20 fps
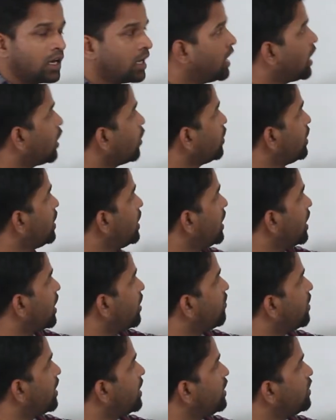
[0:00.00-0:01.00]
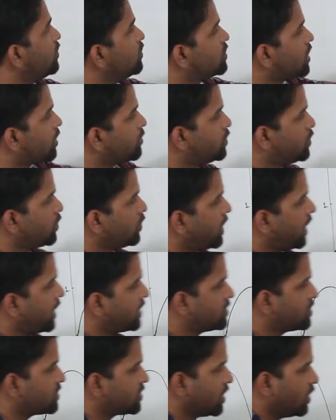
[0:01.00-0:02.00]
Now here, when you substitute
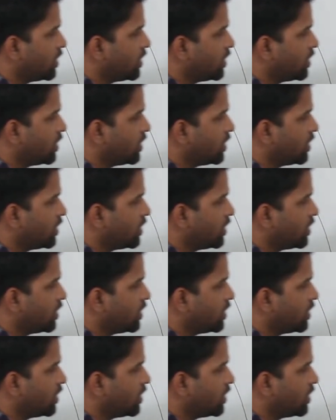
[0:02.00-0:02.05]
x is